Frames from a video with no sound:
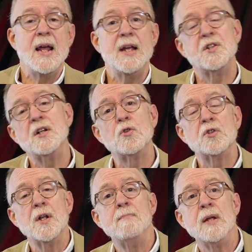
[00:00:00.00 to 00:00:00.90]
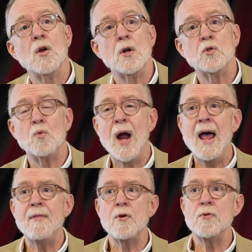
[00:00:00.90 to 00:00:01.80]
It's interesting because
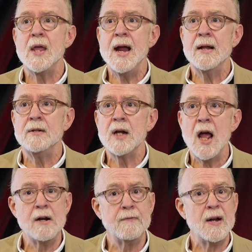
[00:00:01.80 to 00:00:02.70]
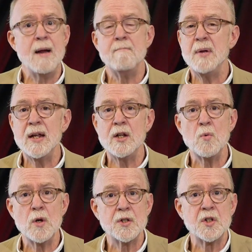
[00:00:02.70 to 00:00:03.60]
rather than kind of an
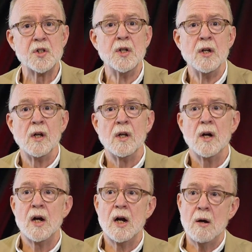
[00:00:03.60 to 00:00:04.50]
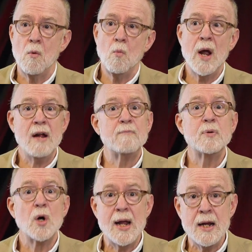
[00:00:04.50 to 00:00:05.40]
ambiguous uh, way of
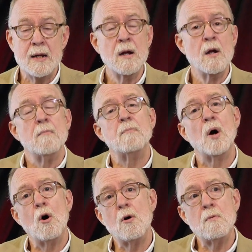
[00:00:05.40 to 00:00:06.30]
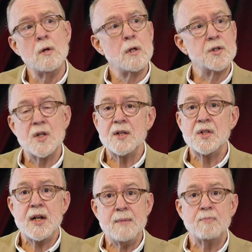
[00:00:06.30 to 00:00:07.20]
praying, Paul
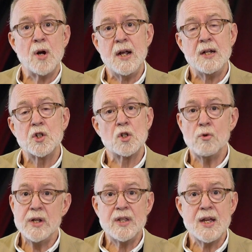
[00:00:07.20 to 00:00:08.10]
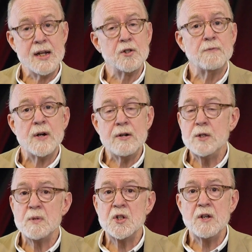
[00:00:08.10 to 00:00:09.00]
says that he prays three things very
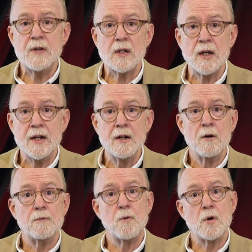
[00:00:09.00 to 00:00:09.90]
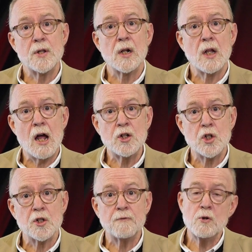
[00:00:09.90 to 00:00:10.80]
specifically for the
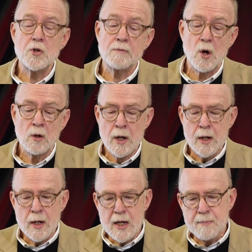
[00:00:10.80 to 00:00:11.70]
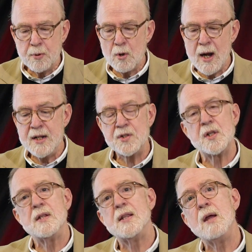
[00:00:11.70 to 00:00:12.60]
Colossians. First of all, he prays
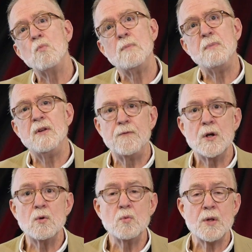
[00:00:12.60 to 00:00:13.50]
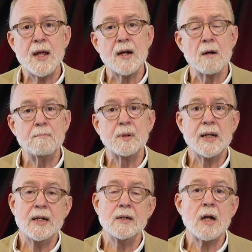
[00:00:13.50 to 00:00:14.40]
that they would be filled with a
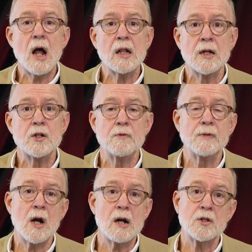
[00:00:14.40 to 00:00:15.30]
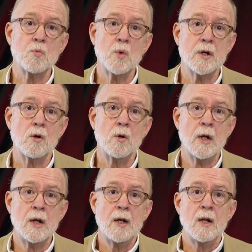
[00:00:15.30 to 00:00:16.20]
complete knowledge of God's will,
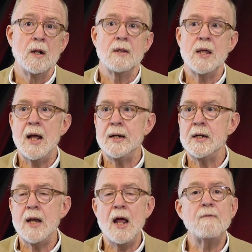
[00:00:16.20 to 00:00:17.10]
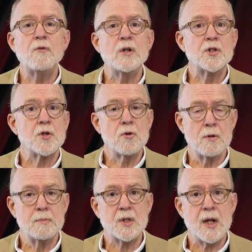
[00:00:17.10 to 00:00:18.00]
that in every
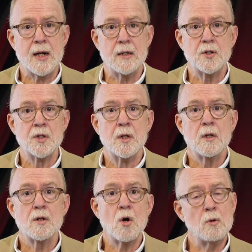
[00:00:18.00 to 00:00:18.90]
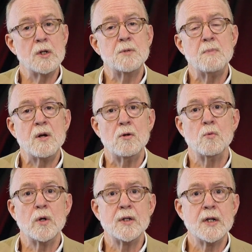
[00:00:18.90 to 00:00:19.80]
circumstance, the Holy
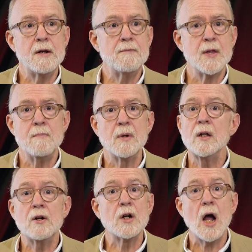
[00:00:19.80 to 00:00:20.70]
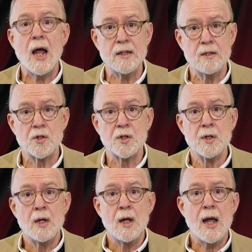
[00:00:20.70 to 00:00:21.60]
Spirit would give them clear guidance
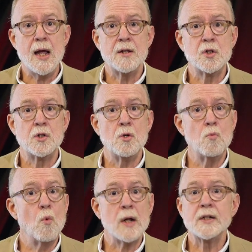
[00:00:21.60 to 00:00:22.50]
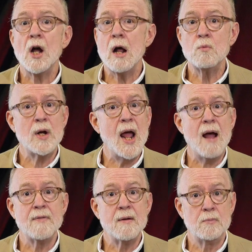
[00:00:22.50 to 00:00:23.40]
as to what God would
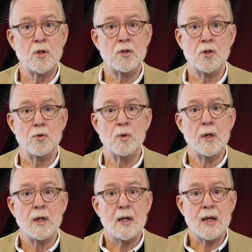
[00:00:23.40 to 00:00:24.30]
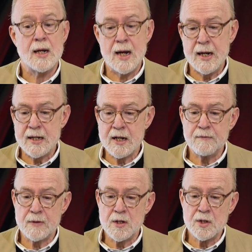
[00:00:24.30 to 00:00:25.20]
have them to do in any
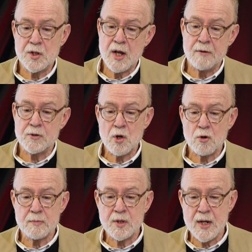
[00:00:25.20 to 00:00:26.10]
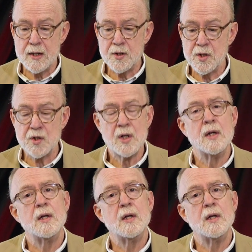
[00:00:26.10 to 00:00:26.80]
given set of circumstances.